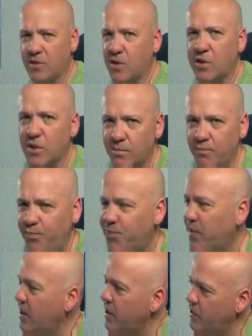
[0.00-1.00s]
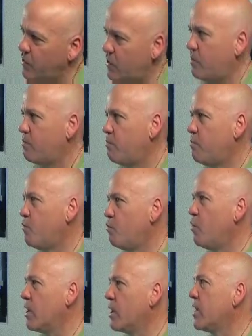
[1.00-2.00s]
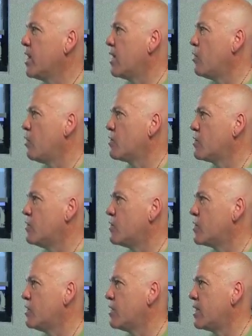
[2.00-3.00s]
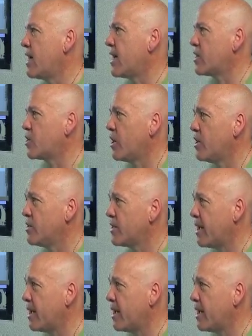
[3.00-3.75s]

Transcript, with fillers: the system is really a nonsense, and the data shows